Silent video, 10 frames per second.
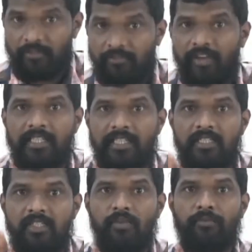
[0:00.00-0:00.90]

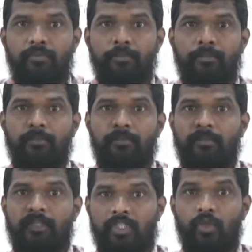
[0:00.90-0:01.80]
factors of,
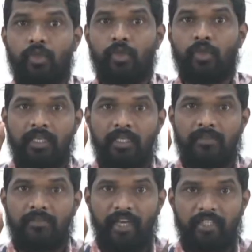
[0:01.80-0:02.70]
next topic is
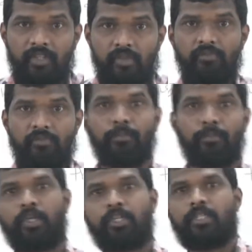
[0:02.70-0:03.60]
factors of
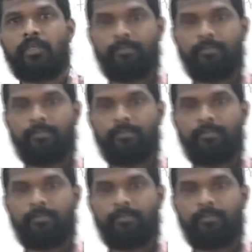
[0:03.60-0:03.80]
production.